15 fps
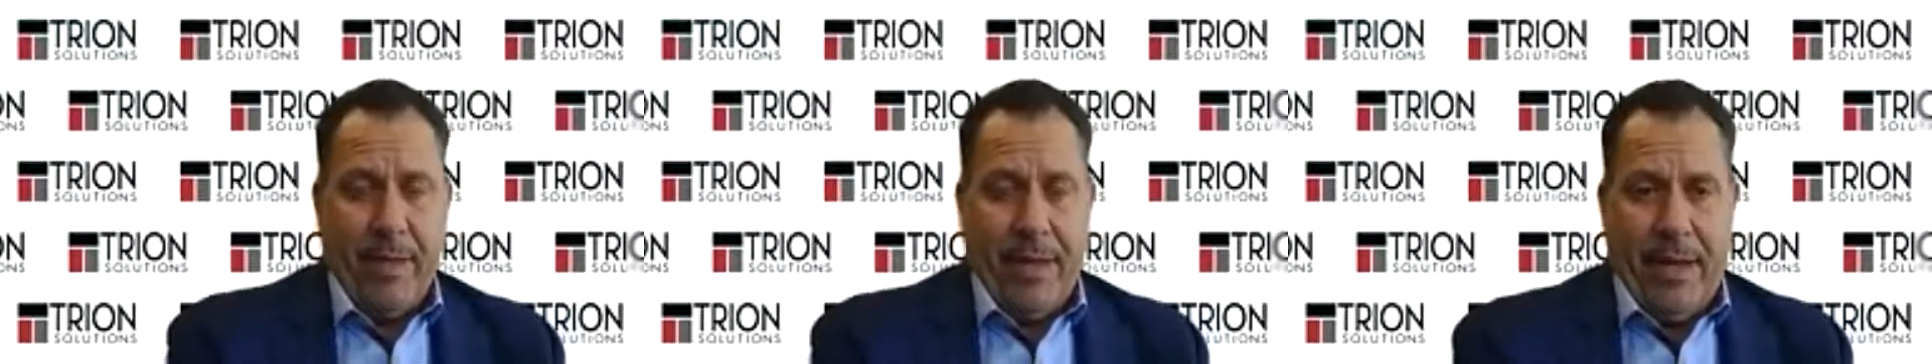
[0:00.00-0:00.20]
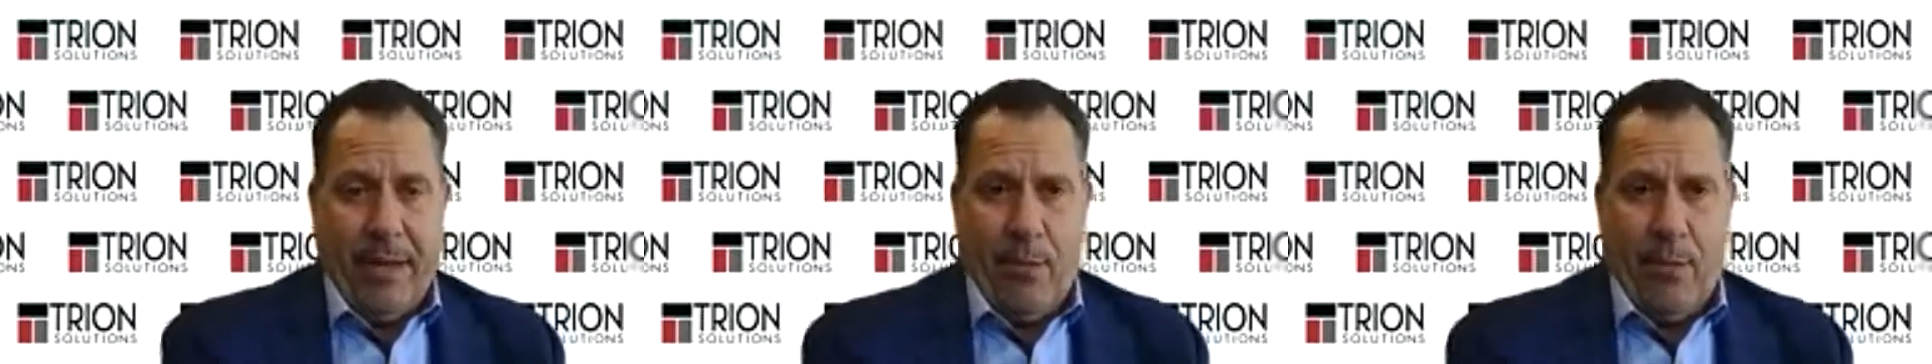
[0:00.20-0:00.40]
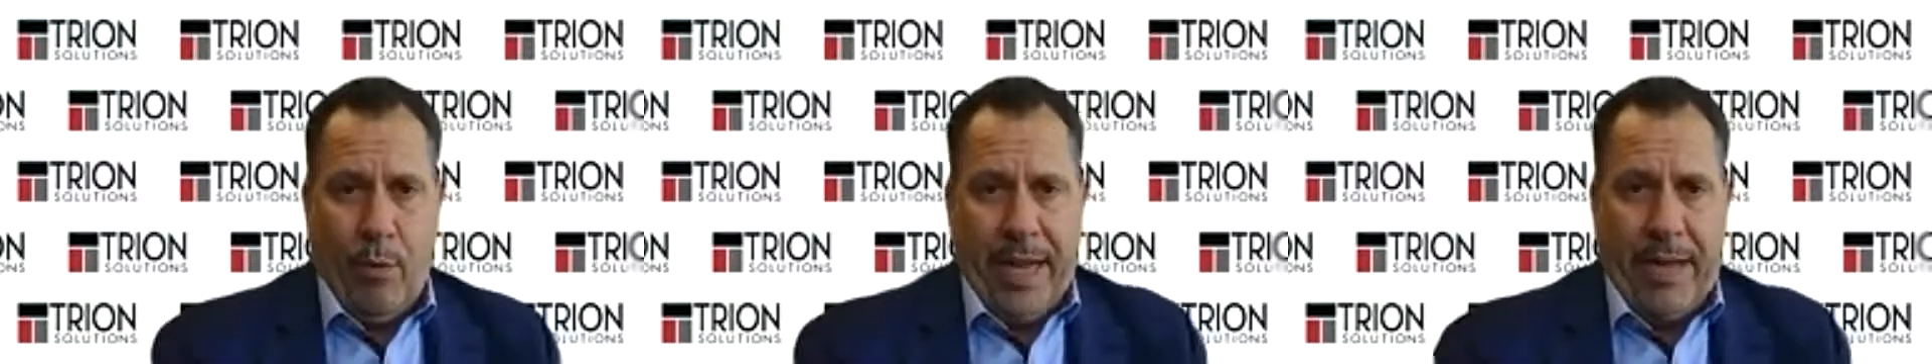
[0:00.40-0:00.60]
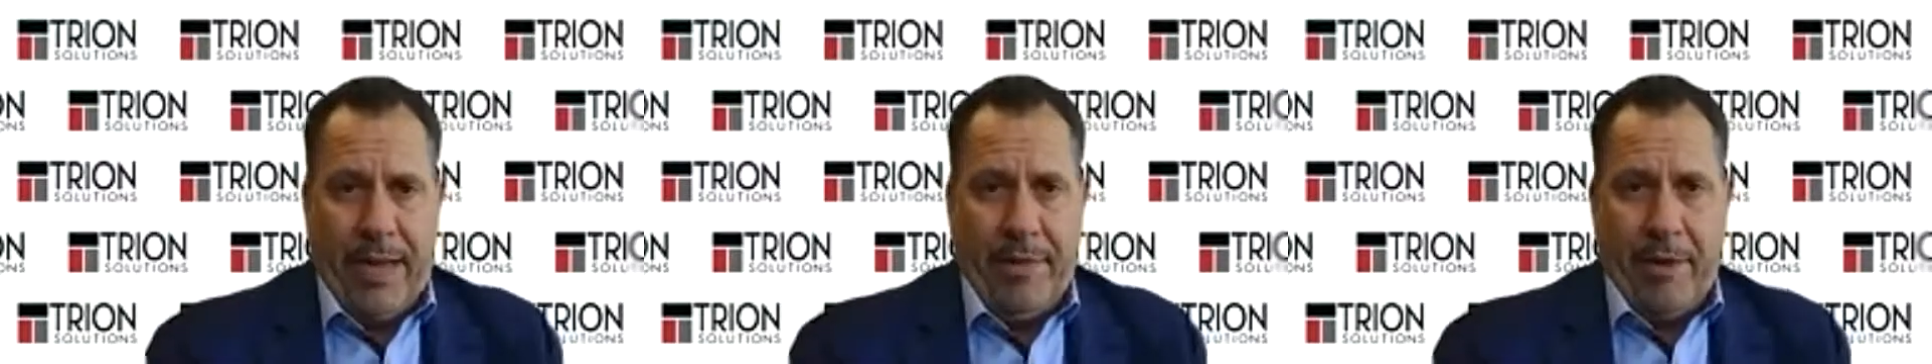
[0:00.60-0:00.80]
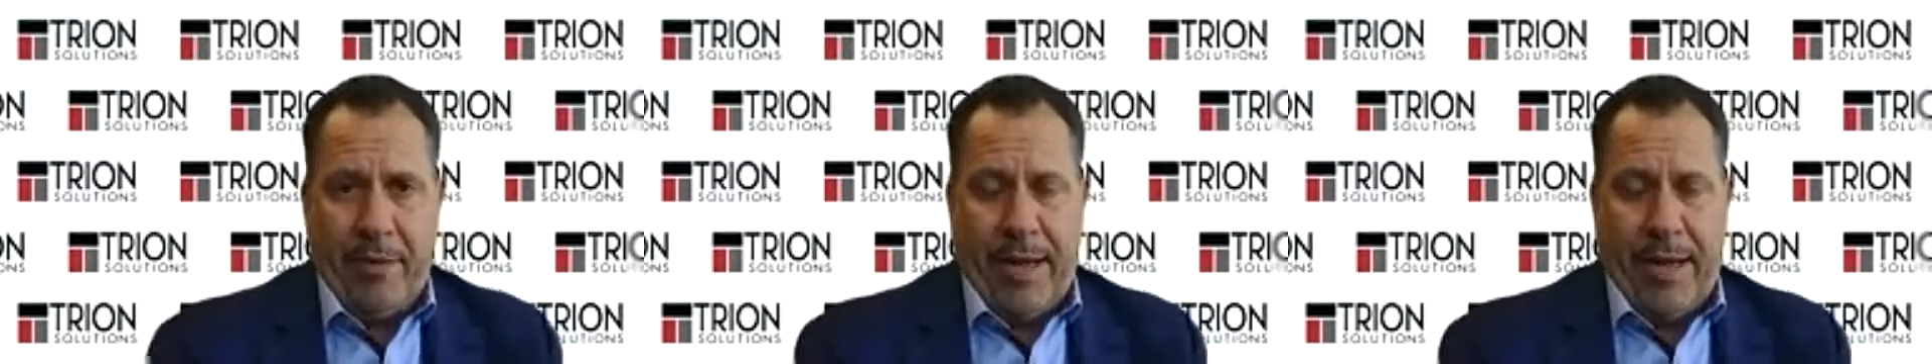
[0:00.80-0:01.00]
it'll weaken
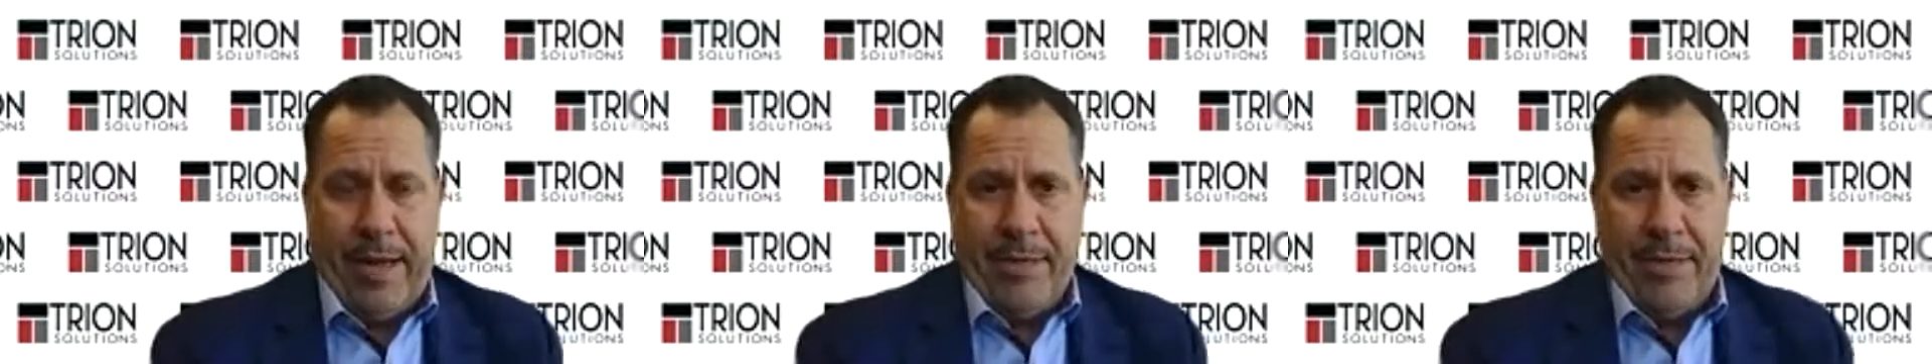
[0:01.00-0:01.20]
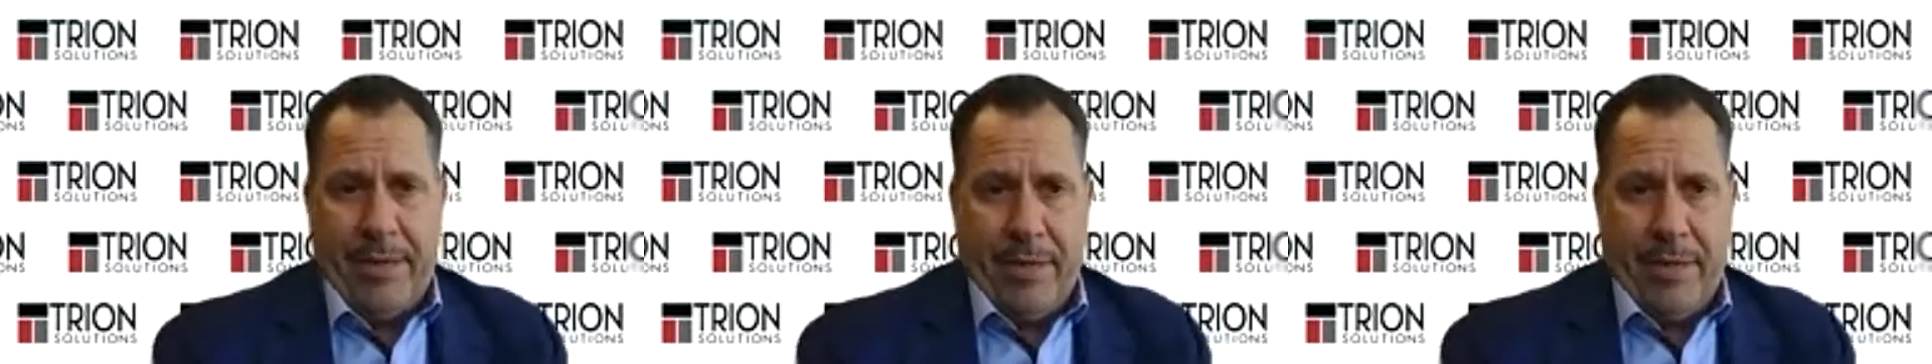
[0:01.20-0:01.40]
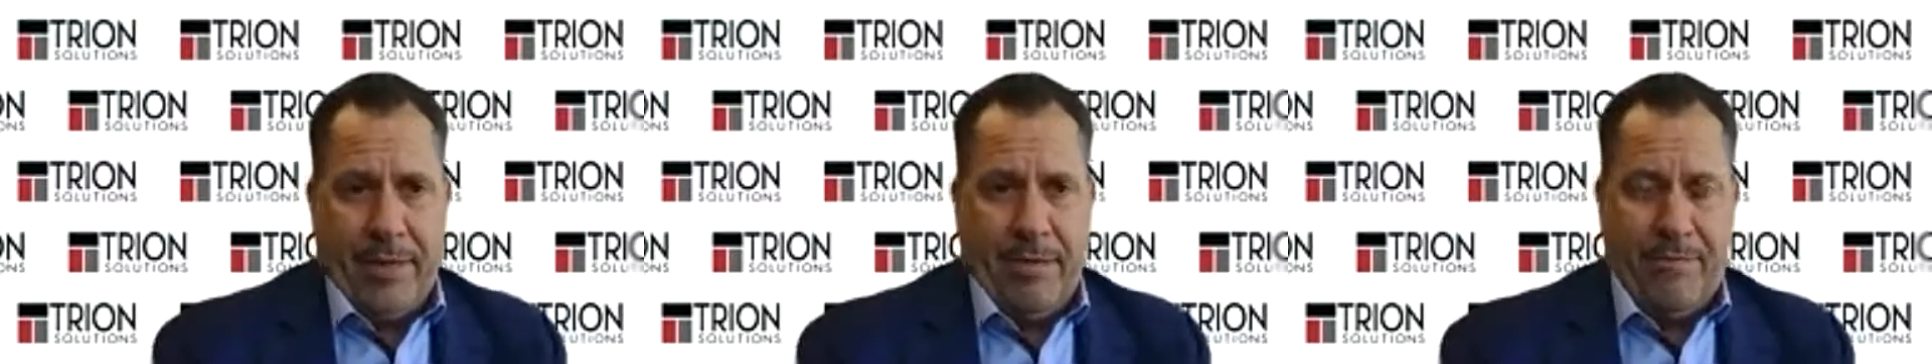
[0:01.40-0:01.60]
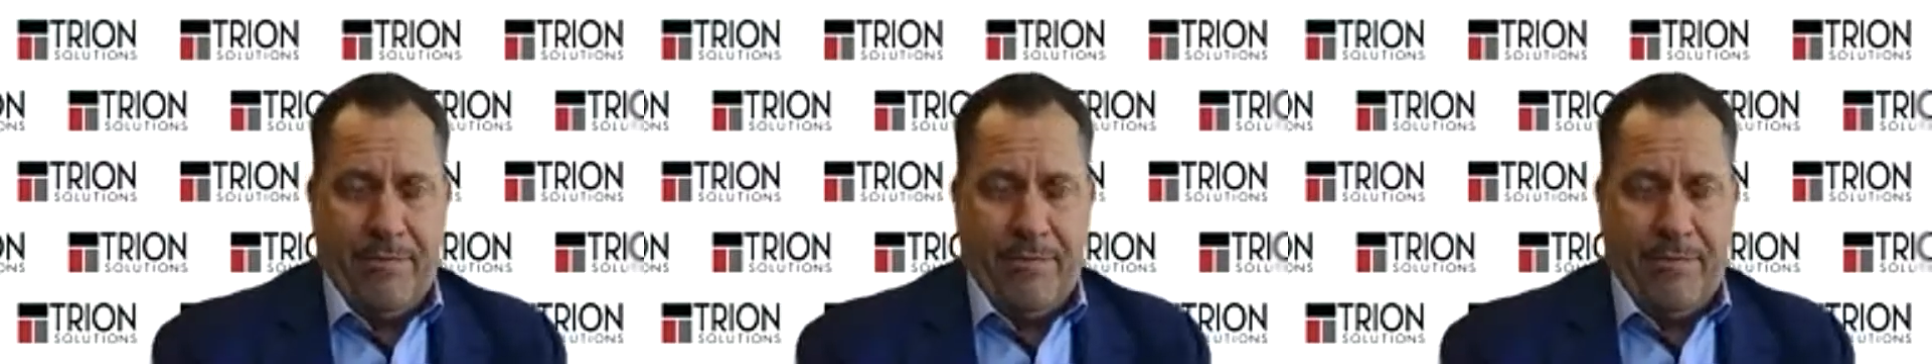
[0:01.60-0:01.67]
their case to